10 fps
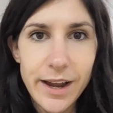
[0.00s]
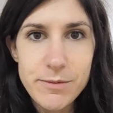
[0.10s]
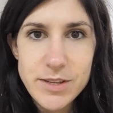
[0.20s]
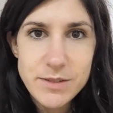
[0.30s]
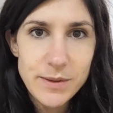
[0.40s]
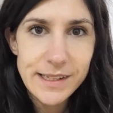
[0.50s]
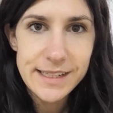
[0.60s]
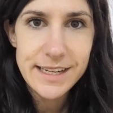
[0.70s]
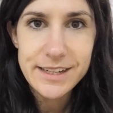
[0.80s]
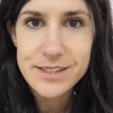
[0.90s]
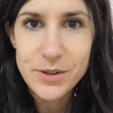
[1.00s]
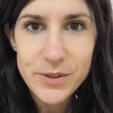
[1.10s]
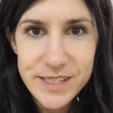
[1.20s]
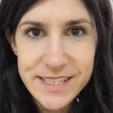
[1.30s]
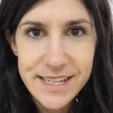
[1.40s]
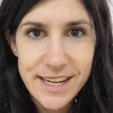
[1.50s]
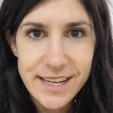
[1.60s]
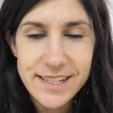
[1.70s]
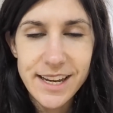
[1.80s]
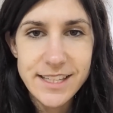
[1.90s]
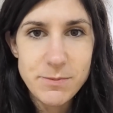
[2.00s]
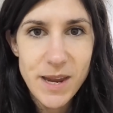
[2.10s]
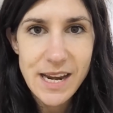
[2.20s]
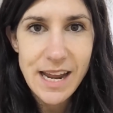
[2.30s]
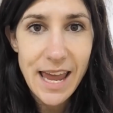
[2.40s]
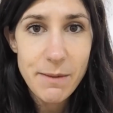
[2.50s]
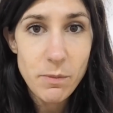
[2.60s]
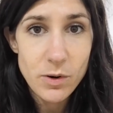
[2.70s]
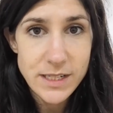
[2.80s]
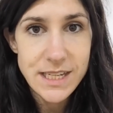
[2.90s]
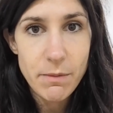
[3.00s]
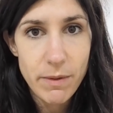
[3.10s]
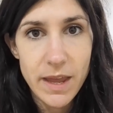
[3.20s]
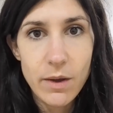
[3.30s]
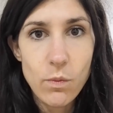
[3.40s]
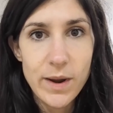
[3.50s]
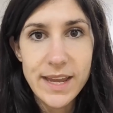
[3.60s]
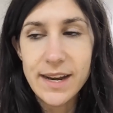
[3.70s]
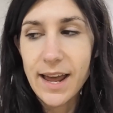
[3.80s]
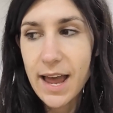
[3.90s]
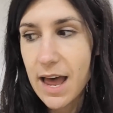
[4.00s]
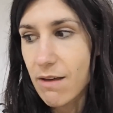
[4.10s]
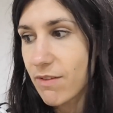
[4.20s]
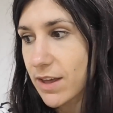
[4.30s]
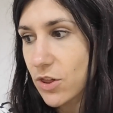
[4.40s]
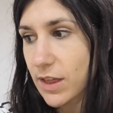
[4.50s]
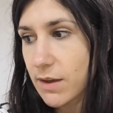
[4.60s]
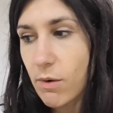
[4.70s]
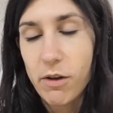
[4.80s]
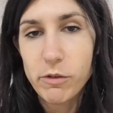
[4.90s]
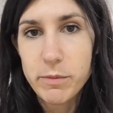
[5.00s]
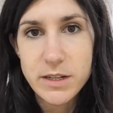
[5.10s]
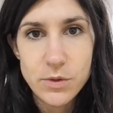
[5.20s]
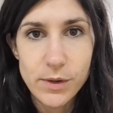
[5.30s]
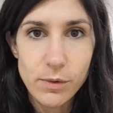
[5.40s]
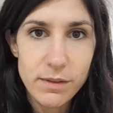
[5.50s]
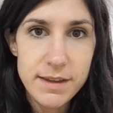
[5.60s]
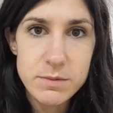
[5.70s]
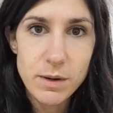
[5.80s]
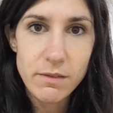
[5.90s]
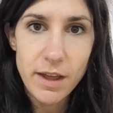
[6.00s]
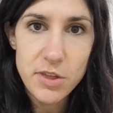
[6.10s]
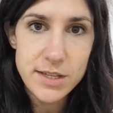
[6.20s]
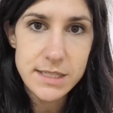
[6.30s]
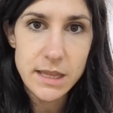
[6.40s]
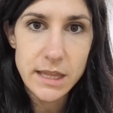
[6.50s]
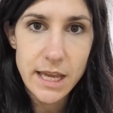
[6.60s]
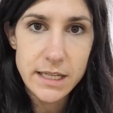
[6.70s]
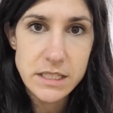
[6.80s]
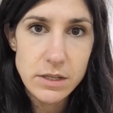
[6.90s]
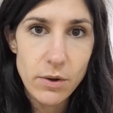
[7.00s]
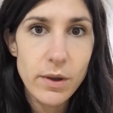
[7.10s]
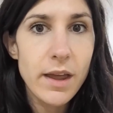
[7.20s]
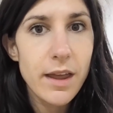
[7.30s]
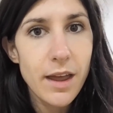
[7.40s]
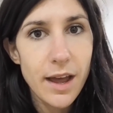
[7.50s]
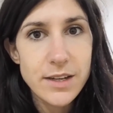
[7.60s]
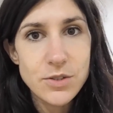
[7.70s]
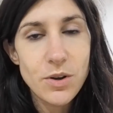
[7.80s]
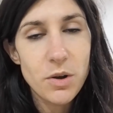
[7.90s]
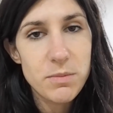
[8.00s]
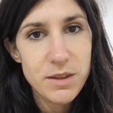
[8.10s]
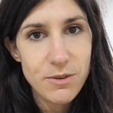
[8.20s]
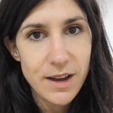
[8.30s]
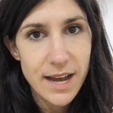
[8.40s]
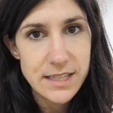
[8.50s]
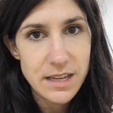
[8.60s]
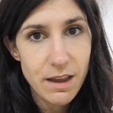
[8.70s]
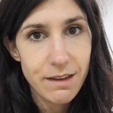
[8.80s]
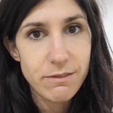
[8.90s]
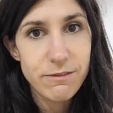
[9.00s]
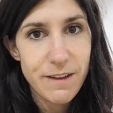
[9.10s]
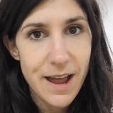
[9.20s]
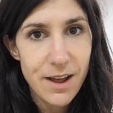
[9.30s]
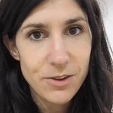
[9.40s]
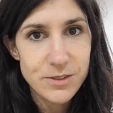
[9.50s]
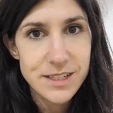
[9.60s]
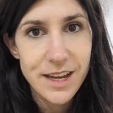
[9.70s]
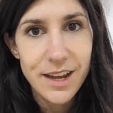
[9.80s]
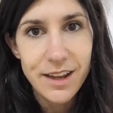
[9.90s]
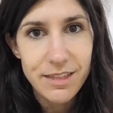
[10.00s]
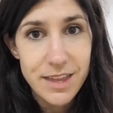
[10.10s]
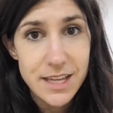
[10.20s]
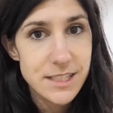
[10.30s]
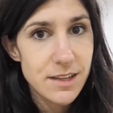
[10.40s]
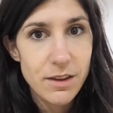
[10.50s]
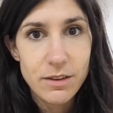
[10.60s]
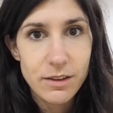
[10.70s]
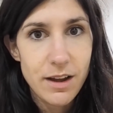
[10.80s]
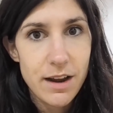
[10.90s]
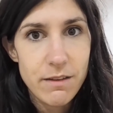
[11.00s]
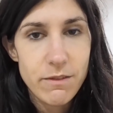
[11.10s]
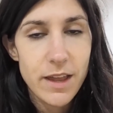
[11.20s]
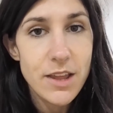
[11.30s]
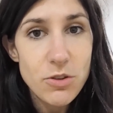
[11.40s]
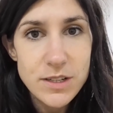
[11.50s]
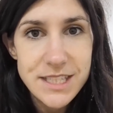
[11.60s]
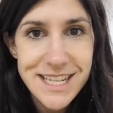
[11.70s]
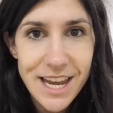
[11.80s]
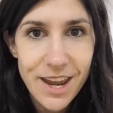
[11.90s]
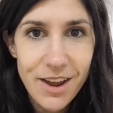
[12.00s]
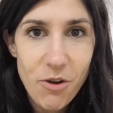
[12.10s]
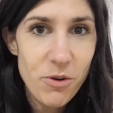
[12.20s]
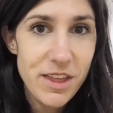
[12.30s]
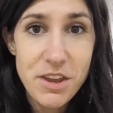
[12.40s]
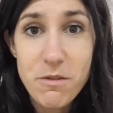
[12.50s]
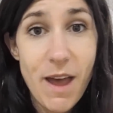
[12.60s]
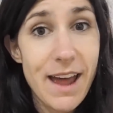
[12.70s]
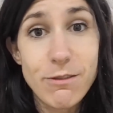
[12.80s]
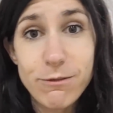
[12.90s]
I'm just really exhausted. It's been a pretty big week and a half actually while we've been doing all of these renovations and things. So I do hope that you guys have found this kind of interesting or that you've had